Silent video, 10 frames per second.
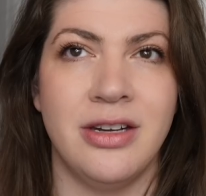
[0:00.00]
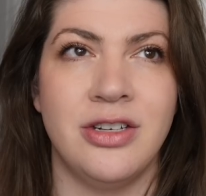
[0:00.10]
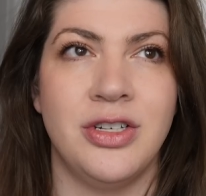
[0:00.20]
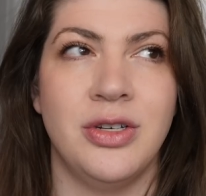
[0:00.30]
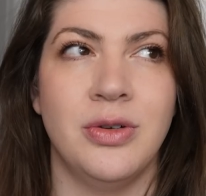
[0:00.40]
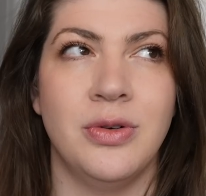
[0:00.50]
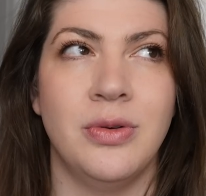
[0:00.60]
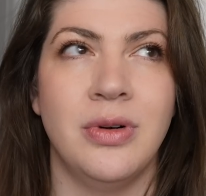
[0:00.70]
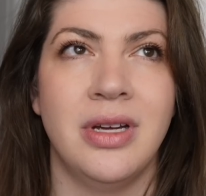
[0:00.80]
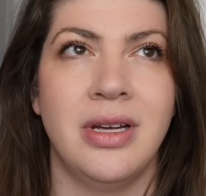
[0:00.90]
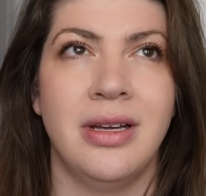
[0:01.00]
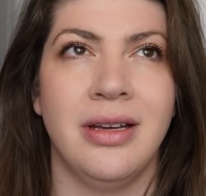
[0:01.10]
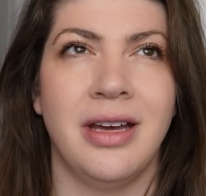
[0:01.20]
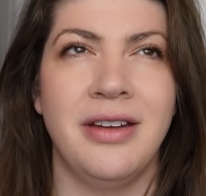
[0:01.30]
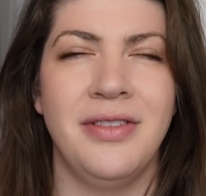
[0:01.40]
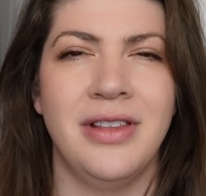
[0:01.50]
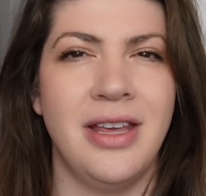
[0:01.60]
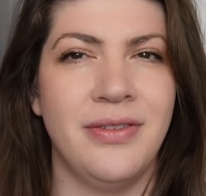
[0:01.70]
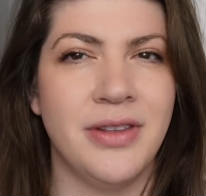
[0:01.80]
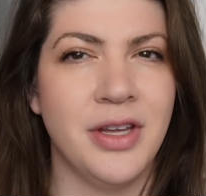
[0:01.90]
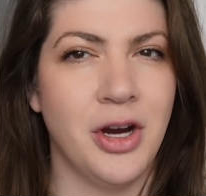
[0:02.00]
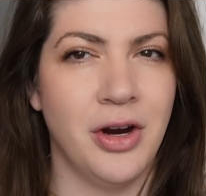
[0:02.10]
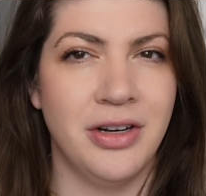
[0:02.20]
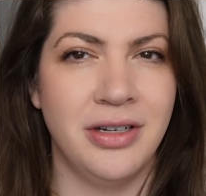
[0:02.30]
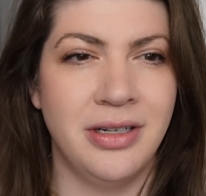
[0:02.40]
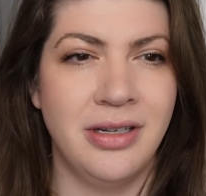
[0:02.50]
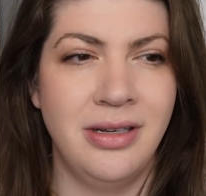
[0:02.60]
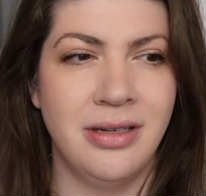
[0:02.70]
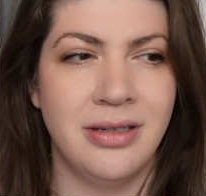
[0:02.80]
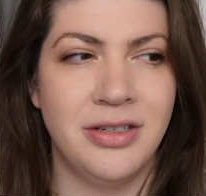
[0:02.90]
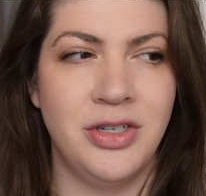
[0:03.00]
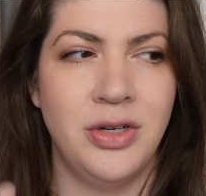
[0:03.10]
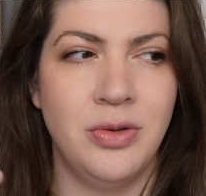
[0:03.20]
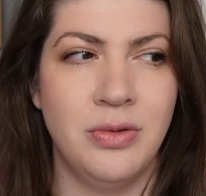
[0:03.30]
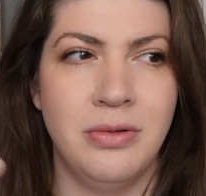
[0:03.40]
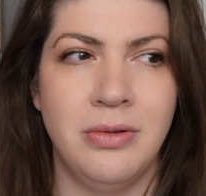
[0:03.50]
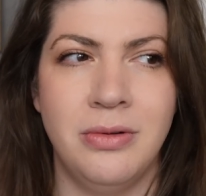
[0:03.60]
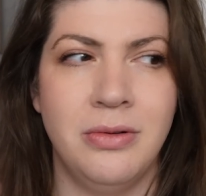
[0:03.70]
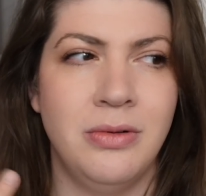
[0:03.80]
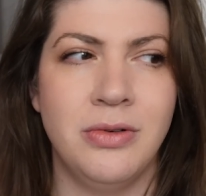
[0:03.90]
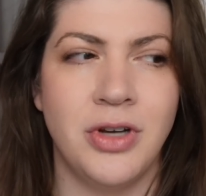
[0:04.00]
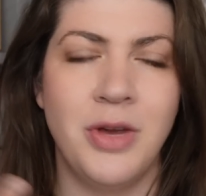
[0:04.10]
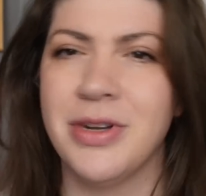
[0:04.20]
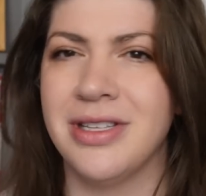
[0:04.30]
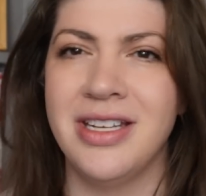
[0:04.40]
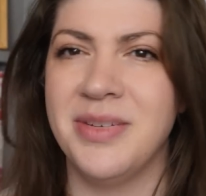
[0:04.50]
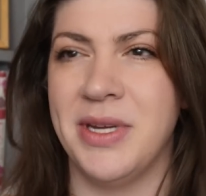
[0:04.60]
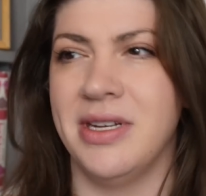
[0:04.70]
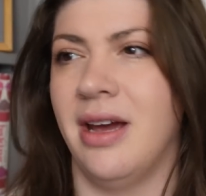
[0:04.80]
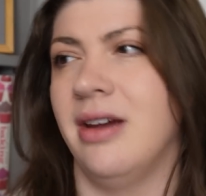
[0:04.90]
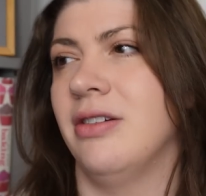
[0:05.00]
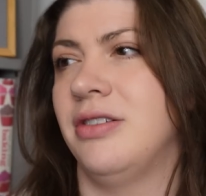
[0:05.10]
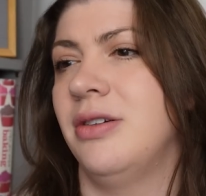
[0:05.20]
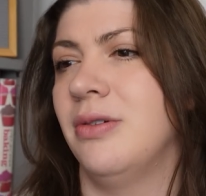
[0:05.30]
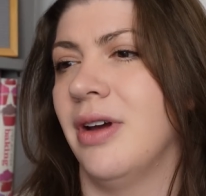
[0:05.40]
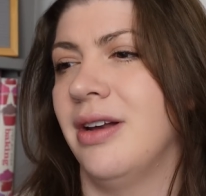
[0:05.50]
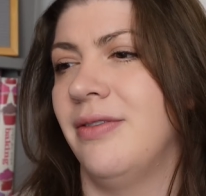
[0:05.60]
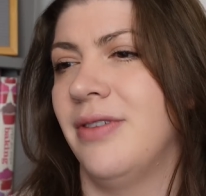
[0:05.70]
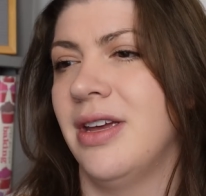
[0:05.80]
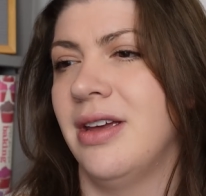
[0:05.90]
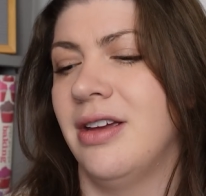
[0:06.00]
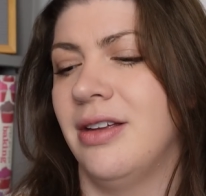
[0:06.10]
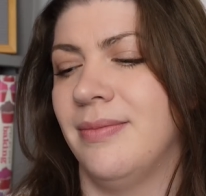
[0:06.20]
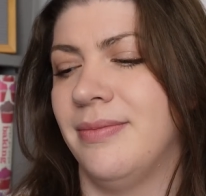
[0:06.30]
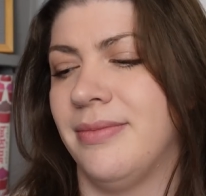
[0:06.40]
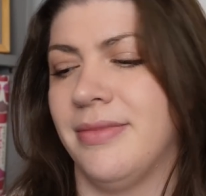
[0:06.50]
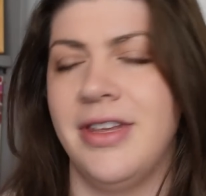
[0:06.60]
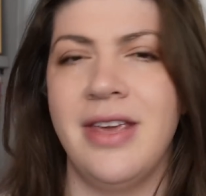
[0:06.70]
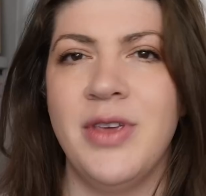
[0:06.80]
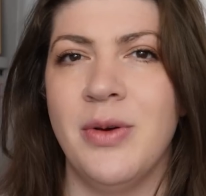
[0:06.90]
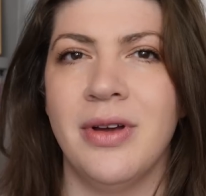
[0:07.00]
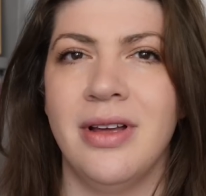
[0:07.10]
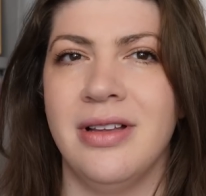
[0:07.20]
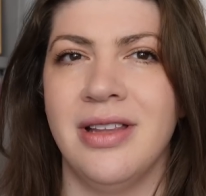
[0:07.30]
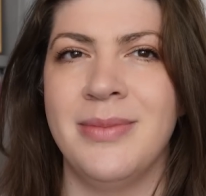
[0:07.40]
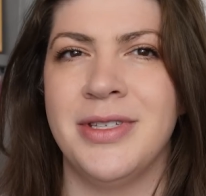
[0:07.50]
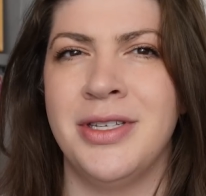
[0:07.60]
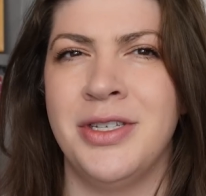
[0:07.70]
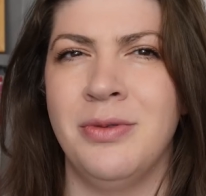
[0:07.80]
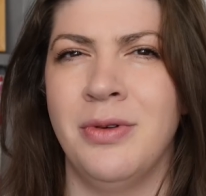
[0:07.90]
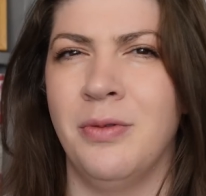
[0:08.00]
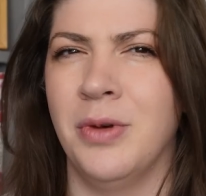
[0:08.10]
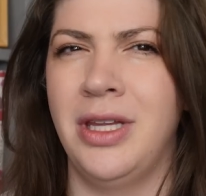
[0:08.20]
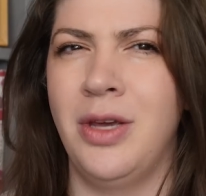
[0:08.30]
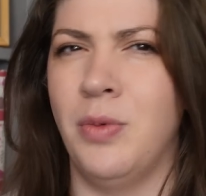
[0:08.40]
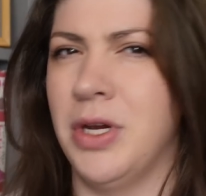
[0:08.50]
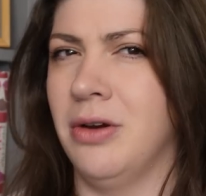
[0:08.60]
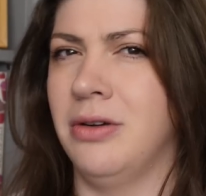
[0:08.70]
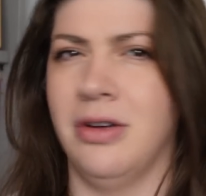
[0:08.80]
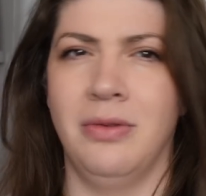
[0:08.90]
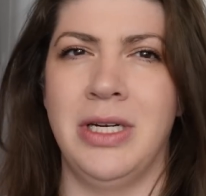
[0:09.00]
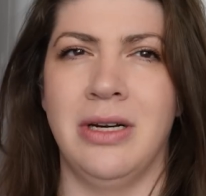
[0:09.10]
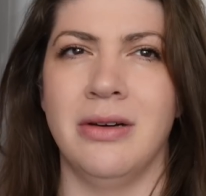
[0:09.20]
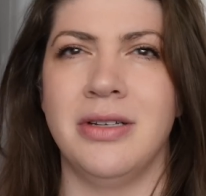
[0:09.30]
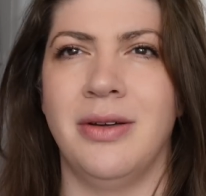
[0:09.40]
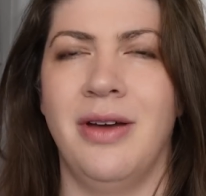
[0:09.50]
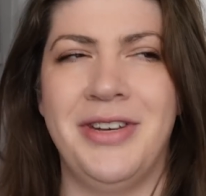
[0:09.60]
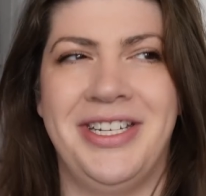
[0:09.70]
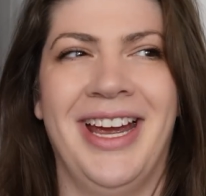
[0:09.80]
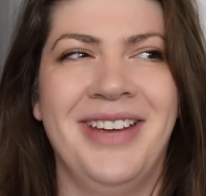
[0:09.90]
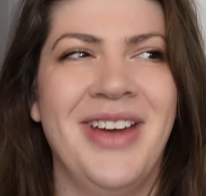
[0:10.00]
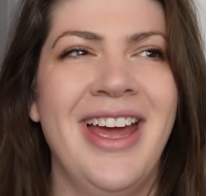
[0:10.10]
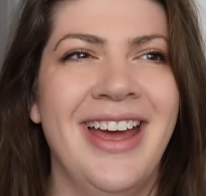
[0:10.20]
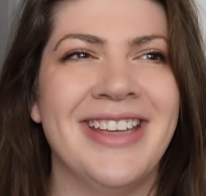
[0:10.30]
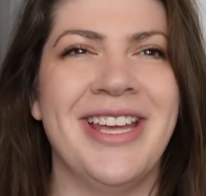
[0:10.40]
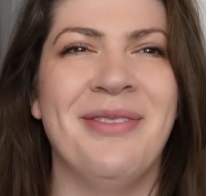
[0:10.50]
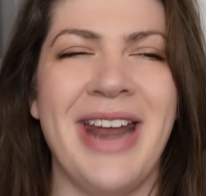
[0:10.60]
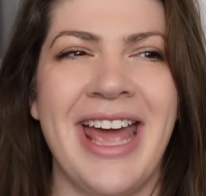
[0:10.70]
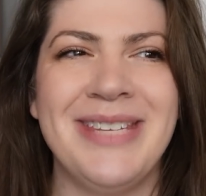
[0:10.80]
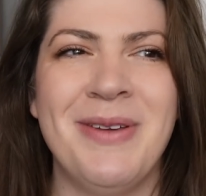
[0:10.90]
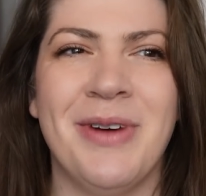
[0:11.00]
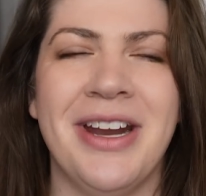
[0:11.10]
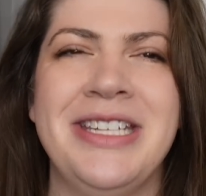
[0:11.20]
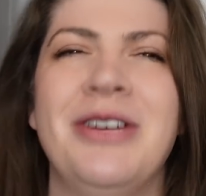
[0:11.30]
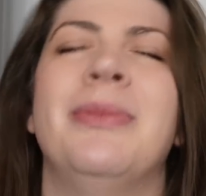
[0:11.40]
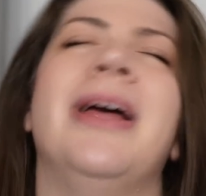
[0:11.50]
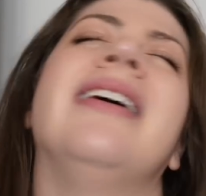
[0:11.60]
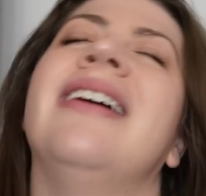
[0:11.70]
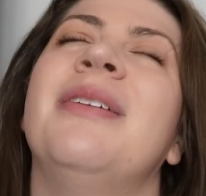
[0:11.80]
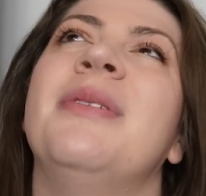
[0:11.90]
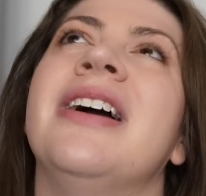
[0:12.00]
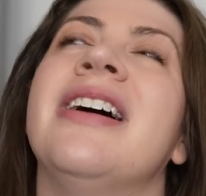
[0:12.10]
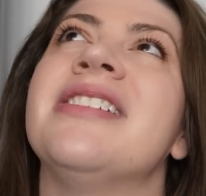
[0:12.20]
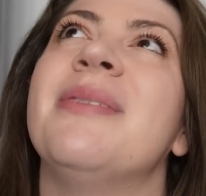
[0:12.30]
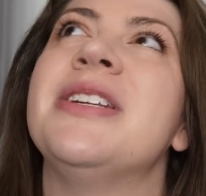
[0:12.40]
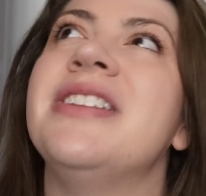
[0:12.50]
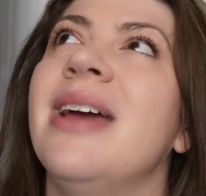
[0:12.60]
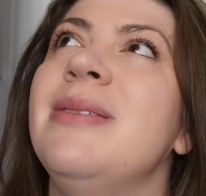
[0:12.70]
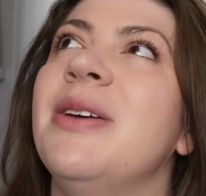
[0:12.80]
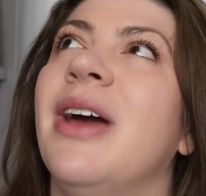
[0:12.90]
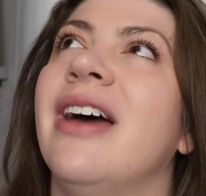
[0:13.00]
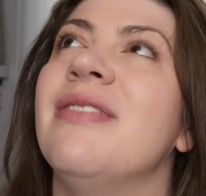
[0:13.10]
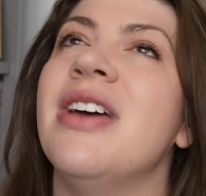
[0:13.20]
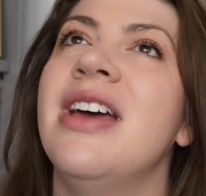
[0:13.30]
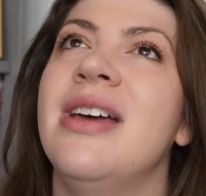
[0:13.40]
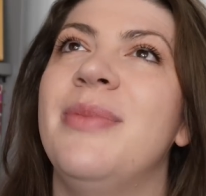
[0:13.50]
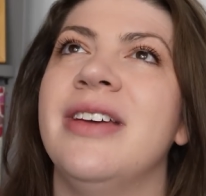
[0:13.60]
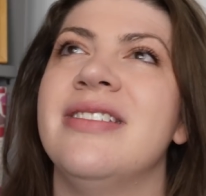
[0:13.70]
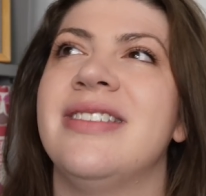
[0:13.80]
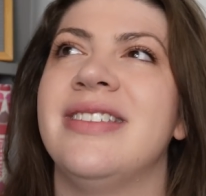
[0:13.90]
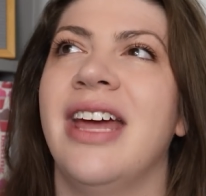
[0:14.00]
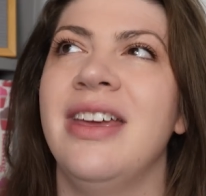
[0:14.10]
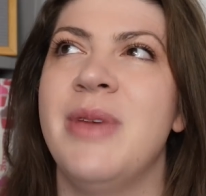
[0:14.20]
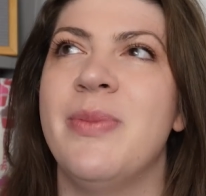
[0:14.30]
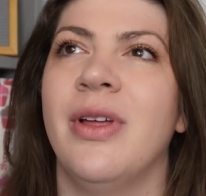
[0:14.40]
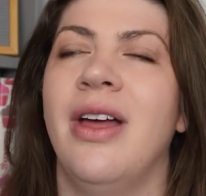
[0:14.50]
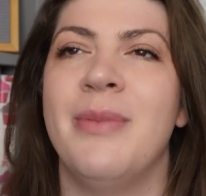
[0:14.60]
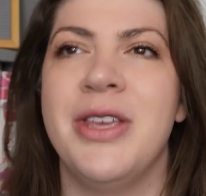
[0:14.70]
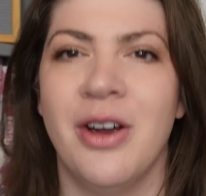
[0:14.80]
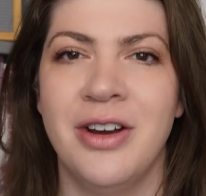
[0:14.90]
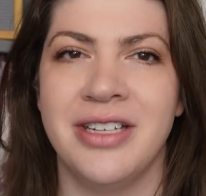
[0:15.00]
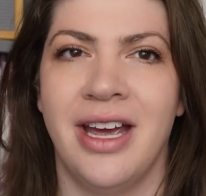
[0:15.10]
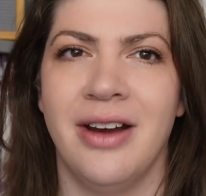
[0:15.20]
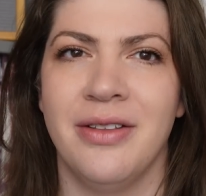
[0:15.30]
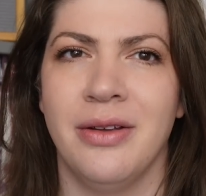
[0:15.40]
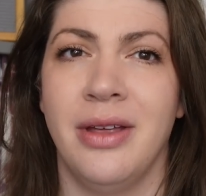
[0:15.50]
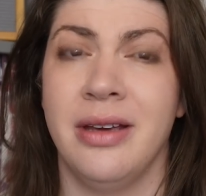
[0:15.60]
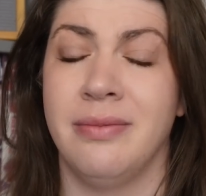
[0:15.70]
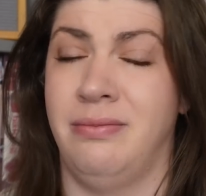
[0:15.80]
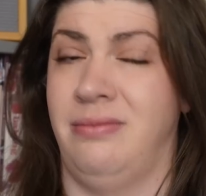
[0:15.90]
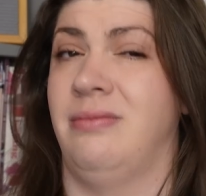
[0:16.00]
and to kind of lift the curtain to show you what it's like to be a dyer, to kind of give you a glimpse into a really weird career. So every time someone asks me what I do, I'm like, oh my gosh, how much time do you have? Because telling people I'm a yarn dyer, they're like,